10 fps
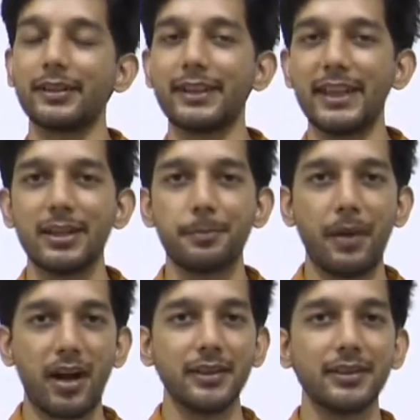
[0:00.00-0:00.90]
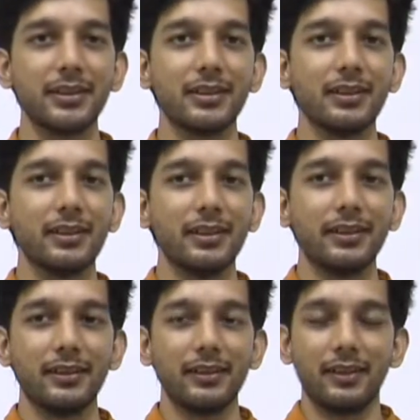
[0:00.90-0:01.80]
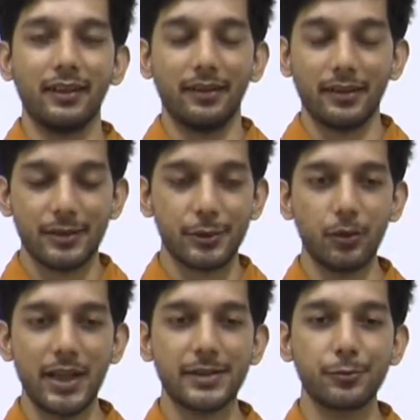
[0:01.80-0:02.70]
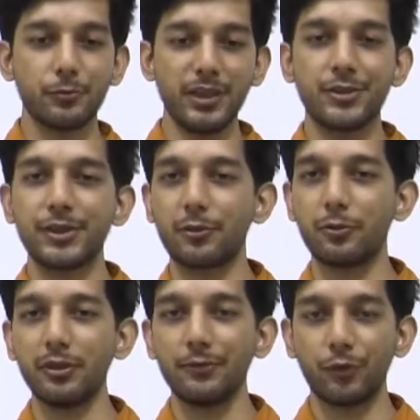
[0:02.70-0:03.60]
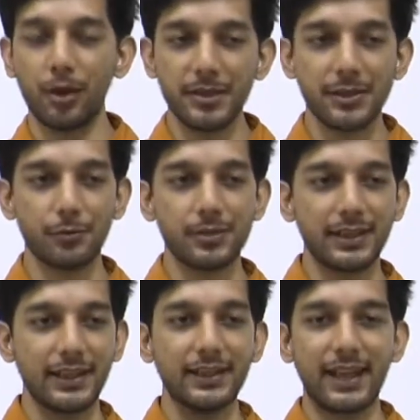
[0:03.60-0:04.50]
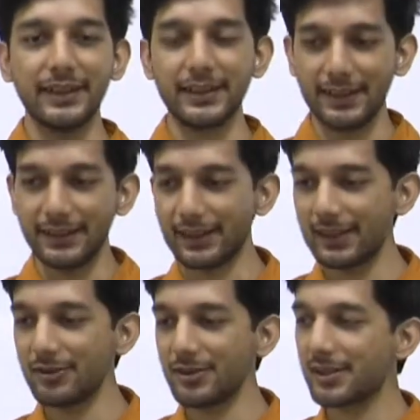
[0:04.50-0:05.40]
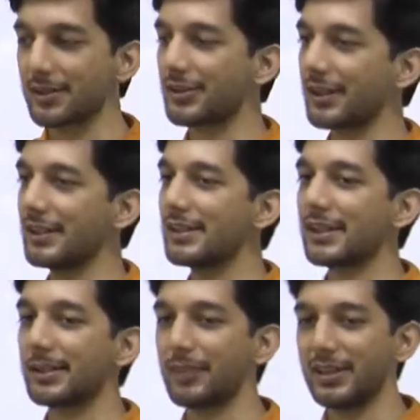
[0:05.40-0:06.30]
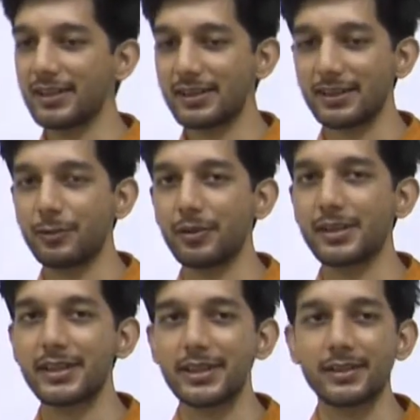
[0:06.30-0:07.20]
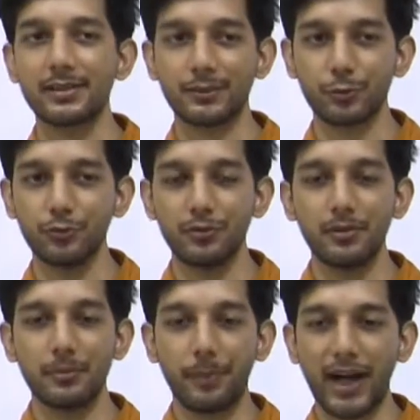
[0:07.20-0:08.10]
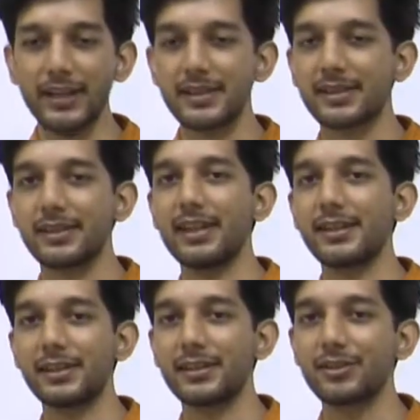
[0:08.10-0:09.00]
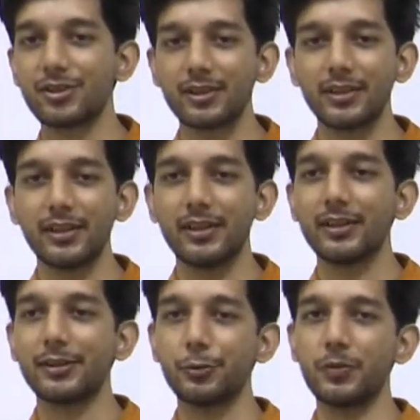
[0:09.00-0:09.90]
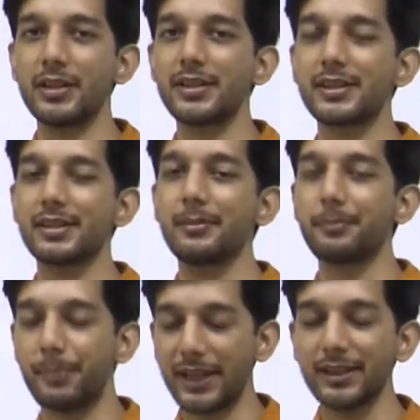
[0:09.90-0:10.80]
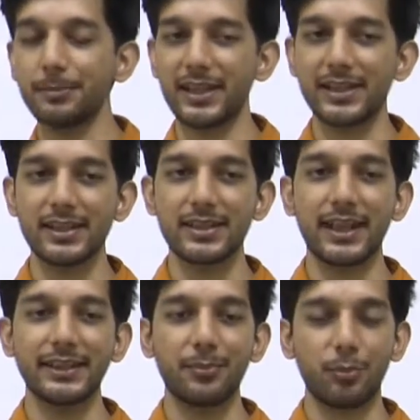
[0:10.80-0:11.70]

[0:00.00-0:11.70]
take a path so as to reach the goal from a source state, and the intelligent search techniques that made us the heuristics to bias their search towards better places that are